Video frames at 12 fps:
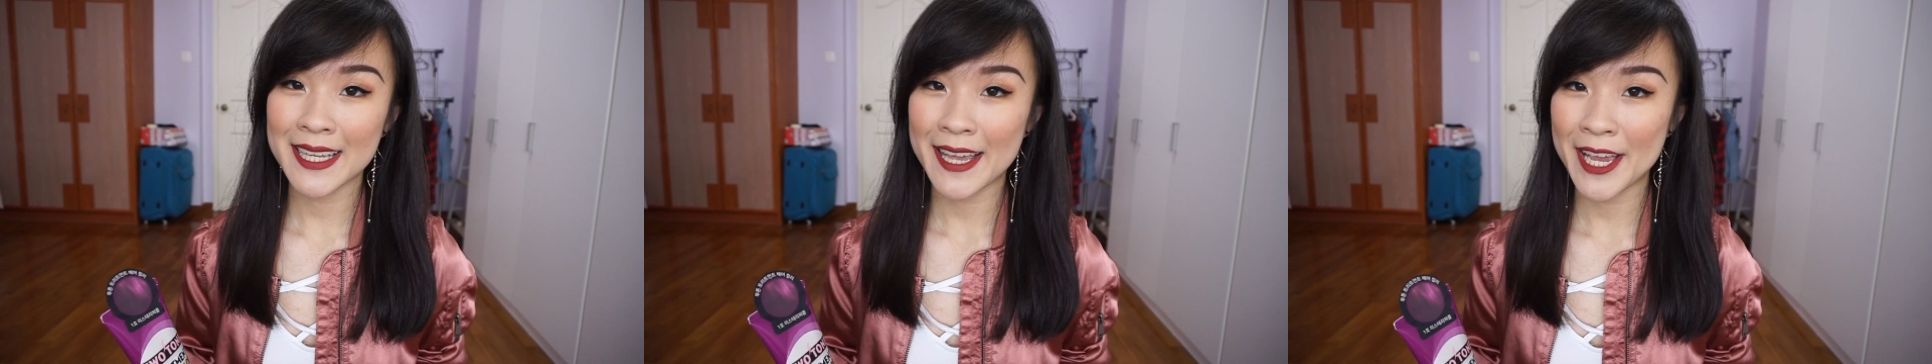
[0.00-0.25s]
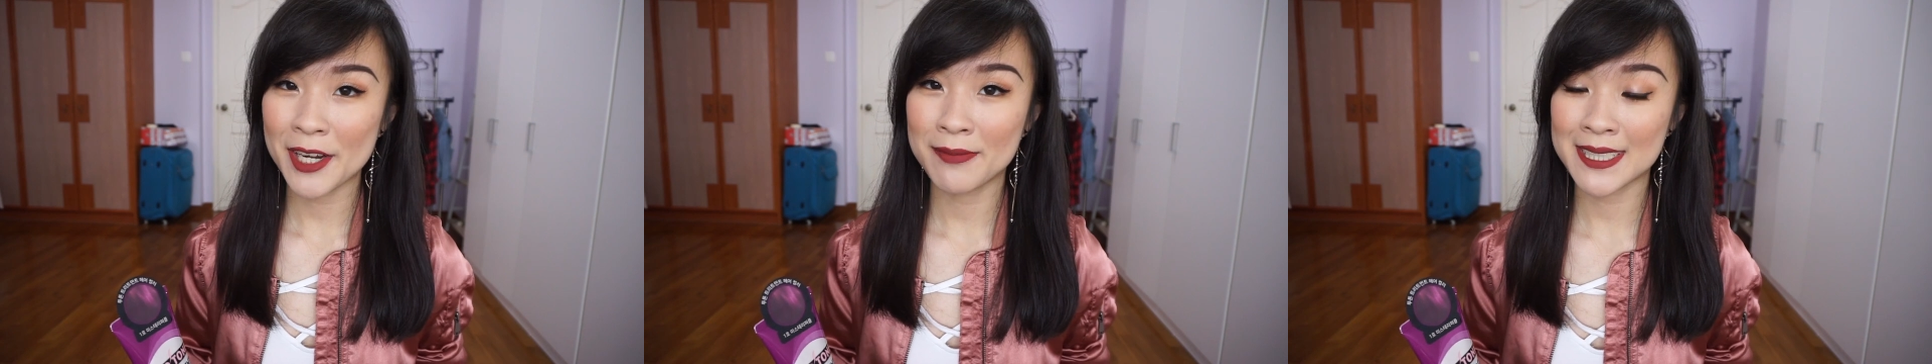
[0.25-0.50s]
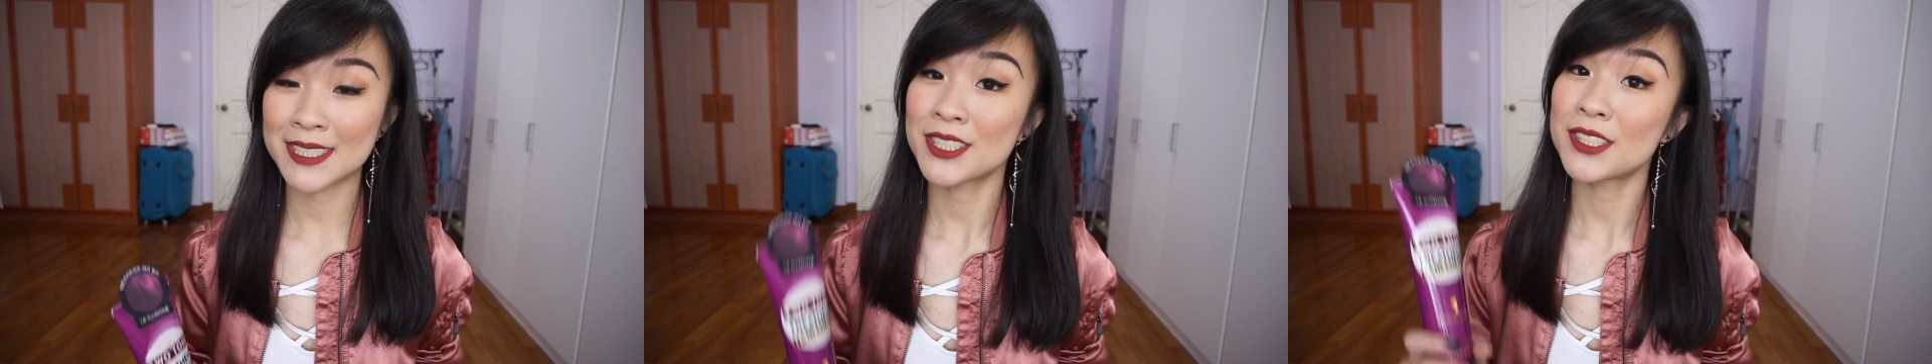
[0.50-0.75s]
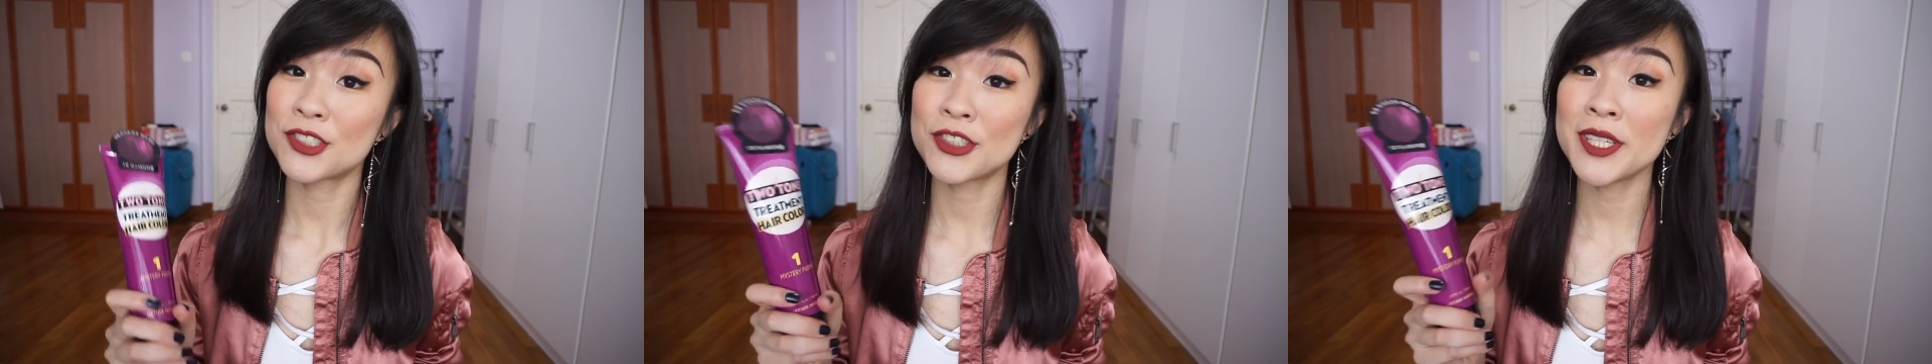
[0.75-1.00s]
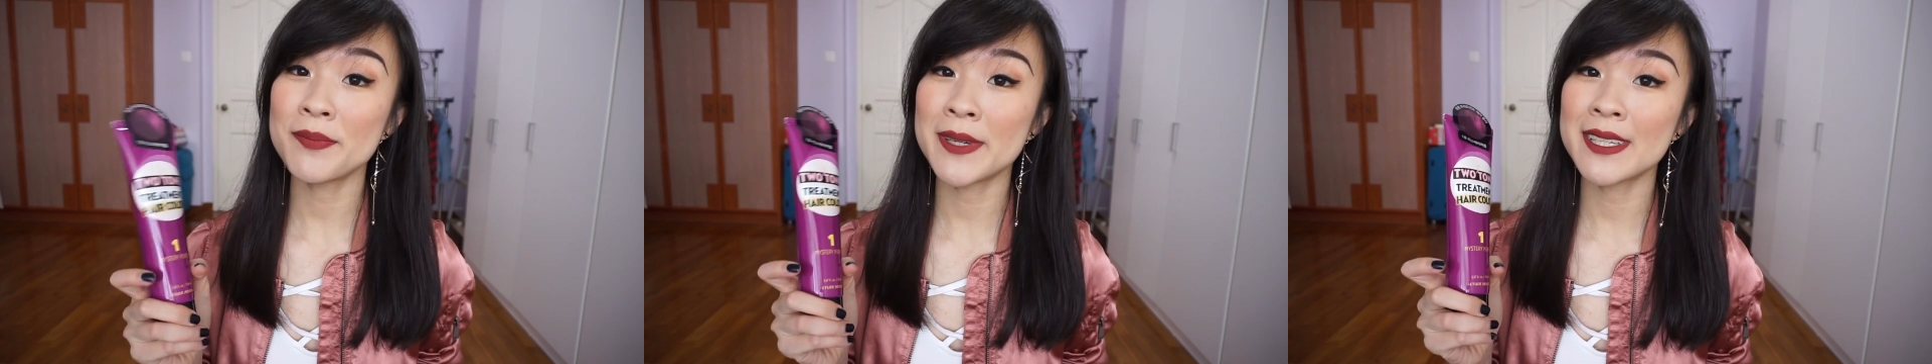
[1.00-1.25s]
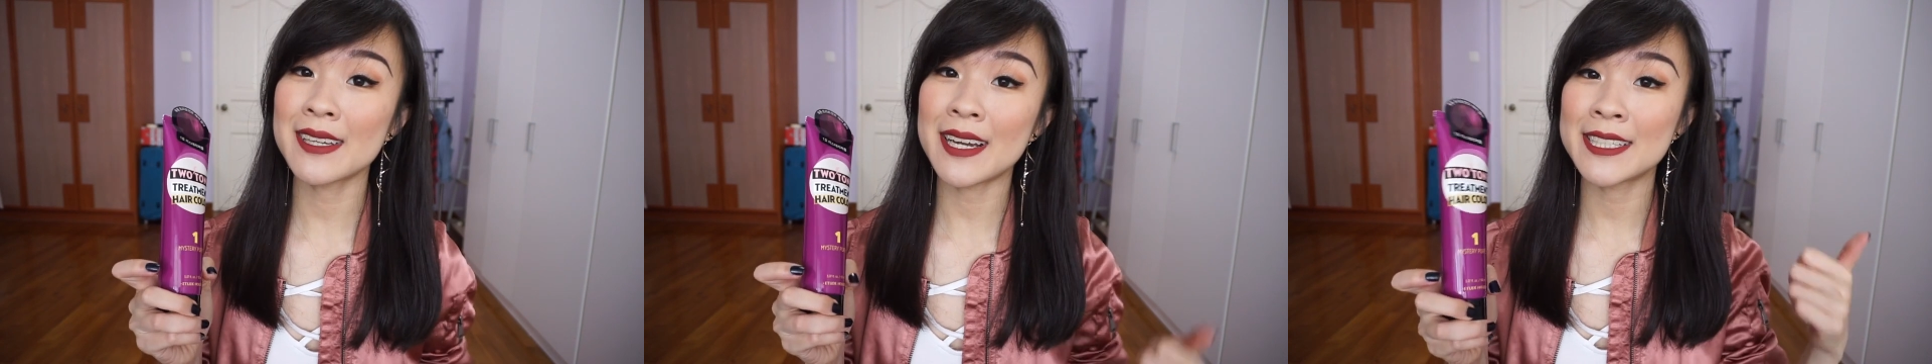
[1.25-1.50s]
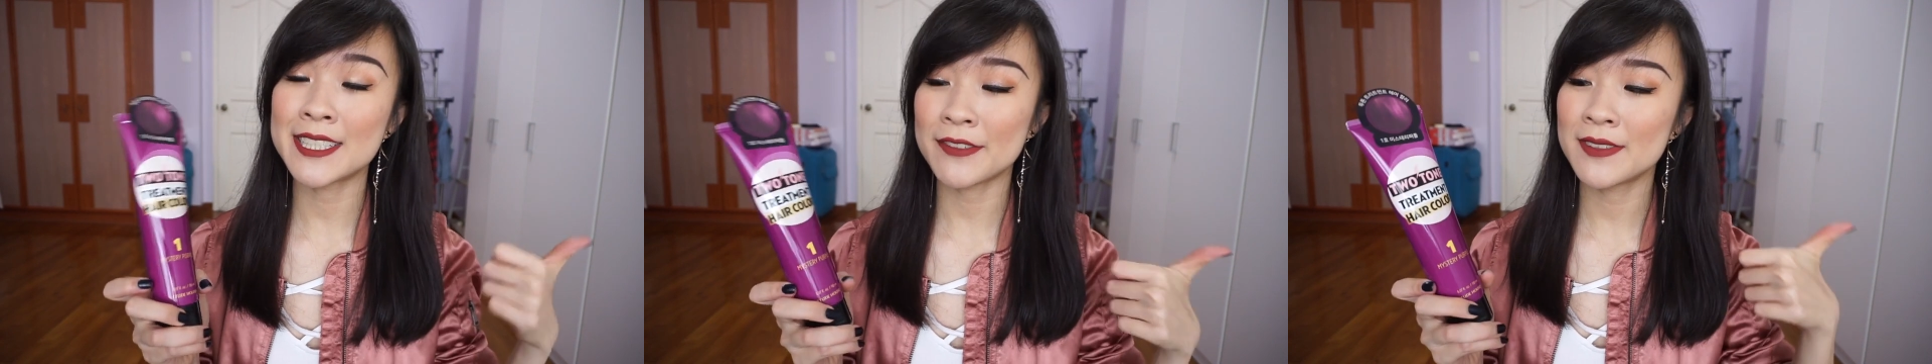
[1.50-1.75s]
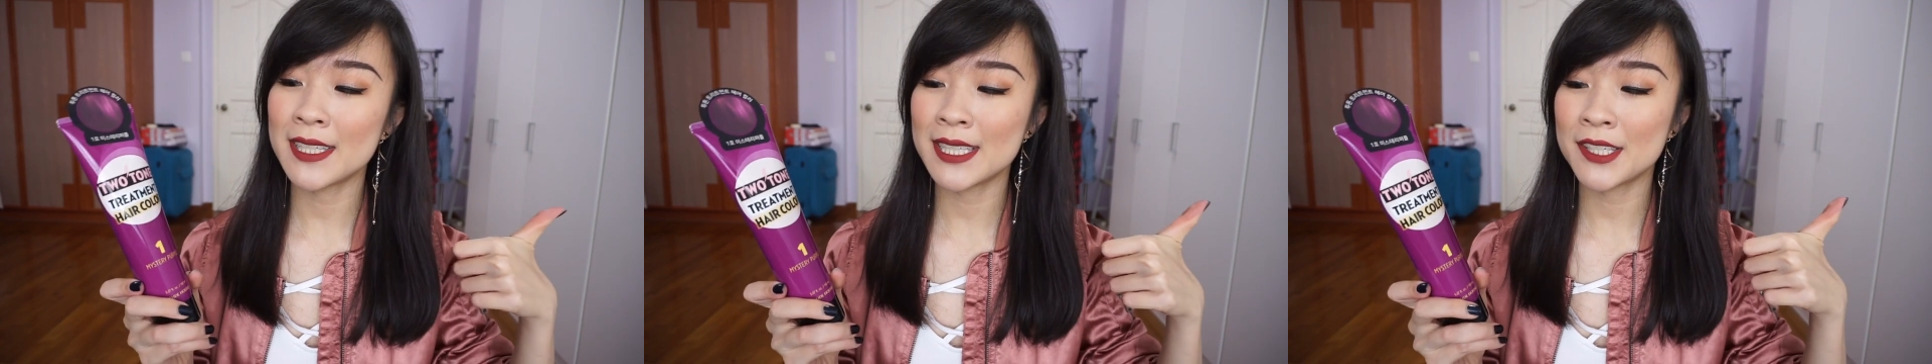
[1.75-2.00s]
a hair mask treatment, I
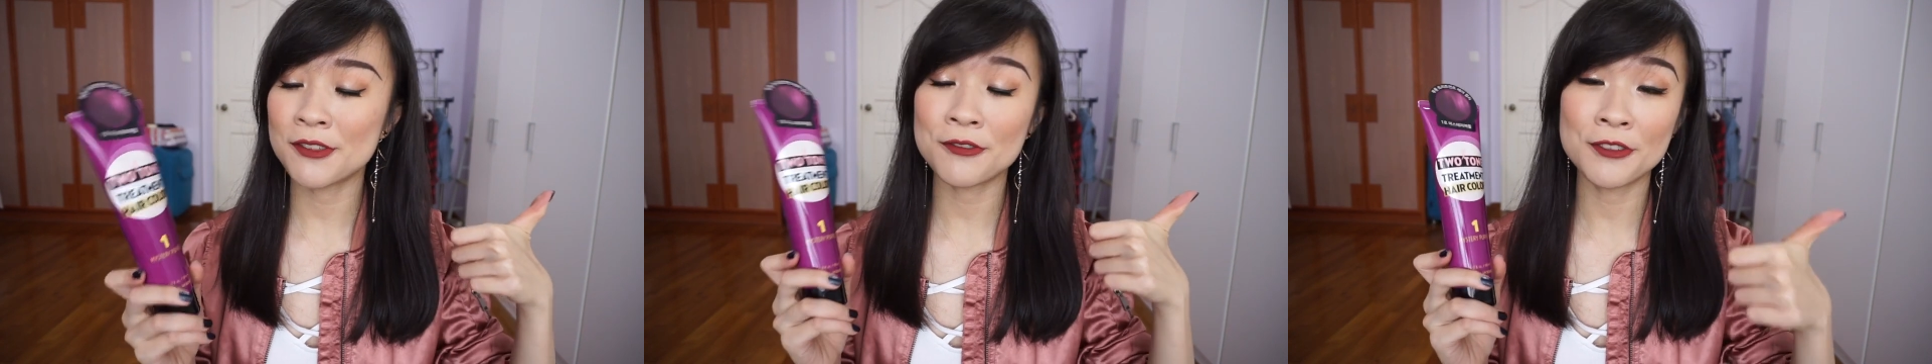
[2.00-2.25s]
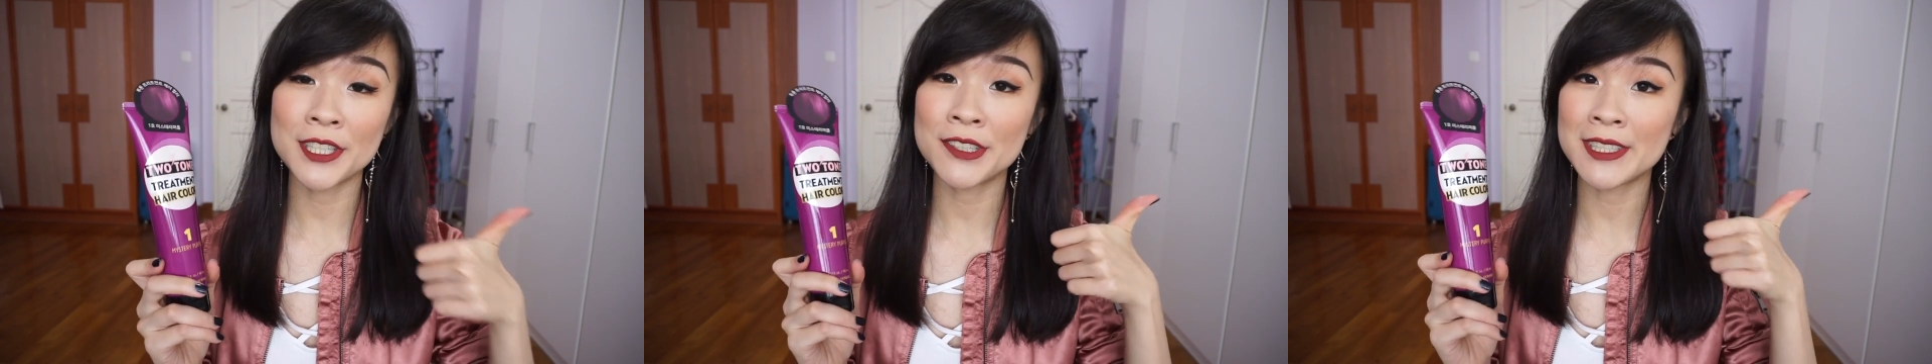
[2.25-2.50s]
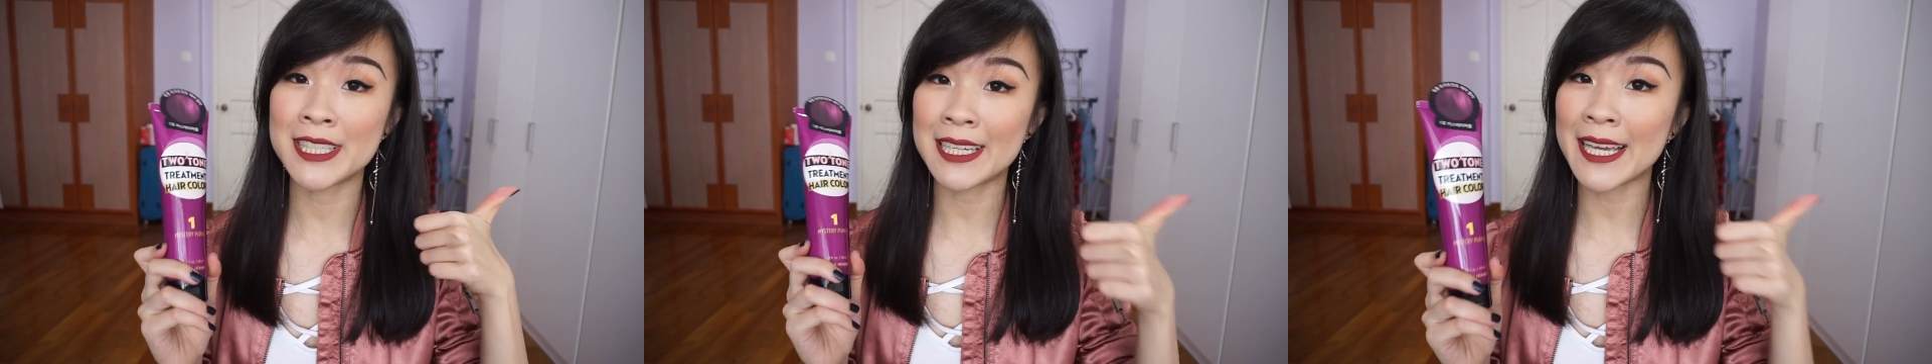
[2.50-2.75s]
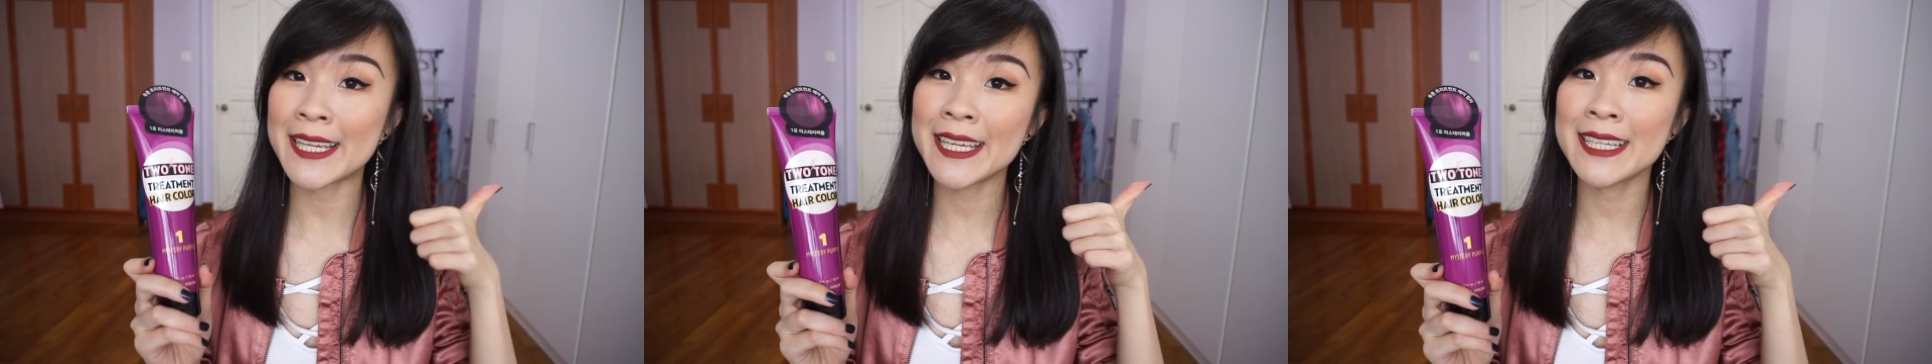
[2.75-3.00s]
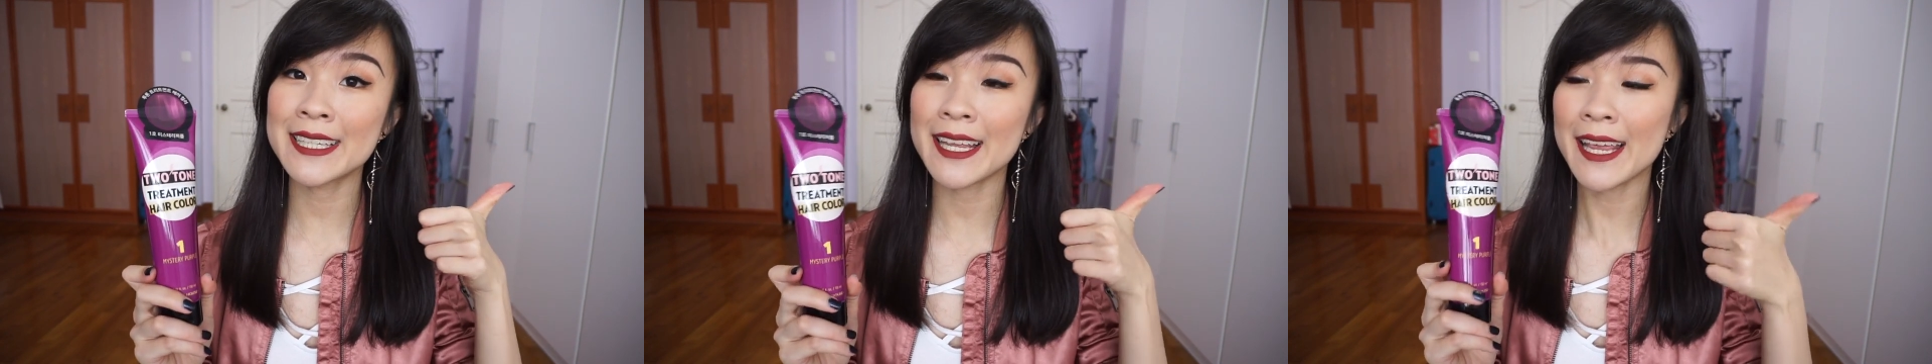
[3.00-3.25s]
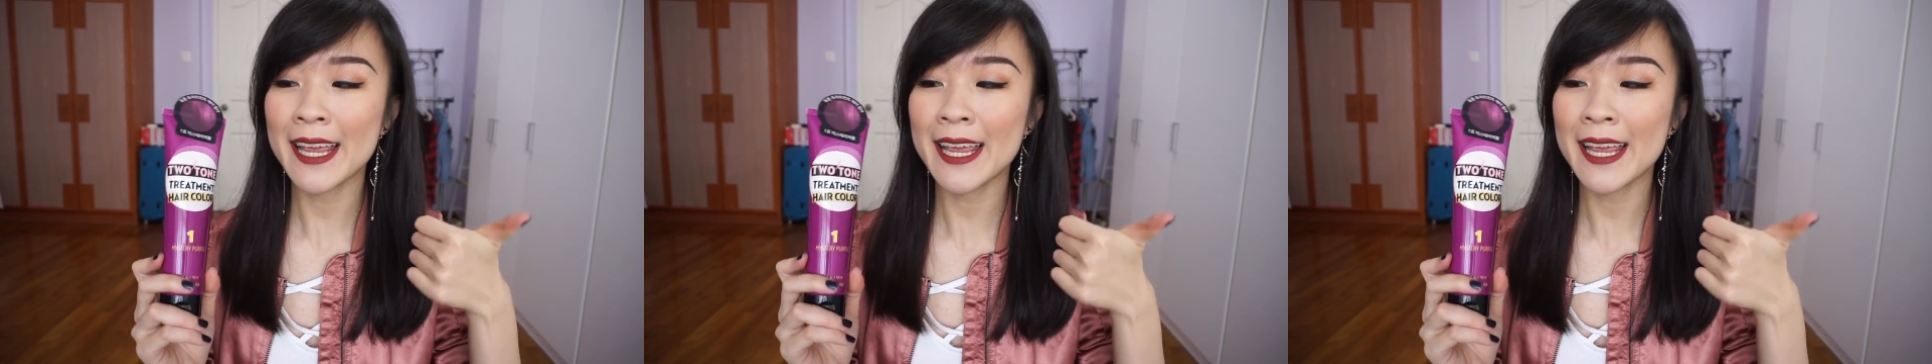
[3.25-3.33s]
definitely really, really like it.